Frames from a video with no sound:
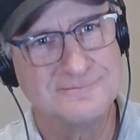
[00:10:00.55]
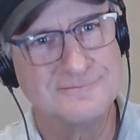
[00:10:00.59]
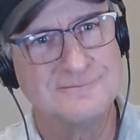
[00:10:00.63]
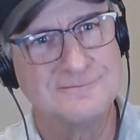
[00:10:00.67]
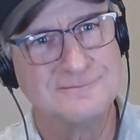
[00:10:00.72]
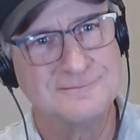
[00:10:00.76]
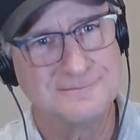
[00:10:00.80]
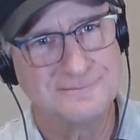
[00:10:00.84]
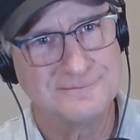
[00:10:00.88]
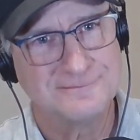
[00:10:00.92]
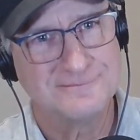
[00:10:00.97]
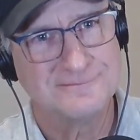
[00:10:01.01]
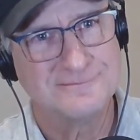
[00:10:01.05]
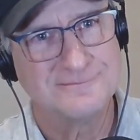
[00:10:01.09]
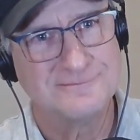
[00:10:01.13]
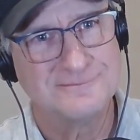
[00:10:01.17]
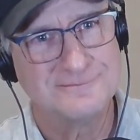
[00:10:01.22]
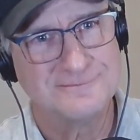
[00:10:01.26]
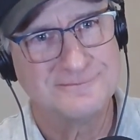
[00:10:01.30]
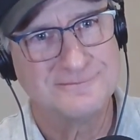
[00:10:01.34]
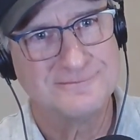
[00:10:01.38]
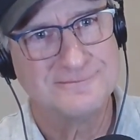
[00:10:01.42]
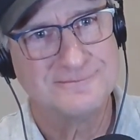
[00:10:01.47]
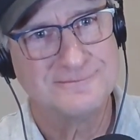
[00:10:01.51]

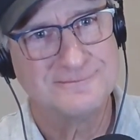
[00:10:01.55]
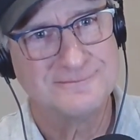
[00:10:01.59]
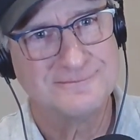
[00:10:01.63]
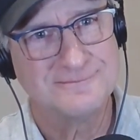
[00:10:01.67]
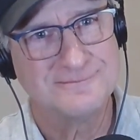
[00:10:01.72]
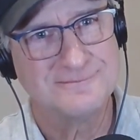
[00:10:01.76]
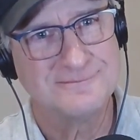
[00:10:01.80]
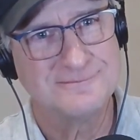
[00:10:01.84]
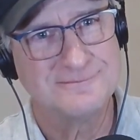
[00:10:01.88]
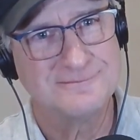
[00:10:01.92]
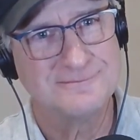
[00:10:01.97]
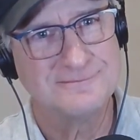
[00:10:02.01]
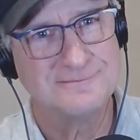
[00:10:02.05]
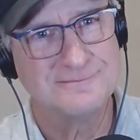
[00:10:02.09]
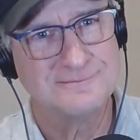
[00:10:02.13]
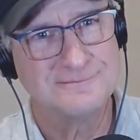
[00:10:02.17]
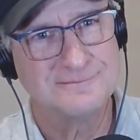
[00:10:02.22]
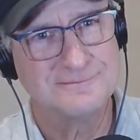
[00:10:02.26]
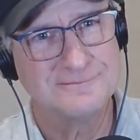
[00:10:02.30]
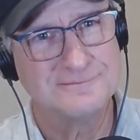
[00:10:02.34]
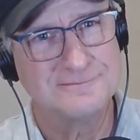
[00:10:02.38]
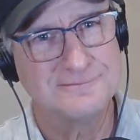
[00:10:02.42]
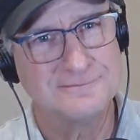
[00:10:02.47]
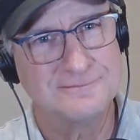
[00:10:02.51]

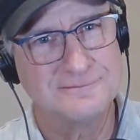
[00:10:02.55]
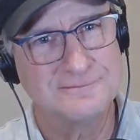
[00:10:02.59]
The person shown says nothing.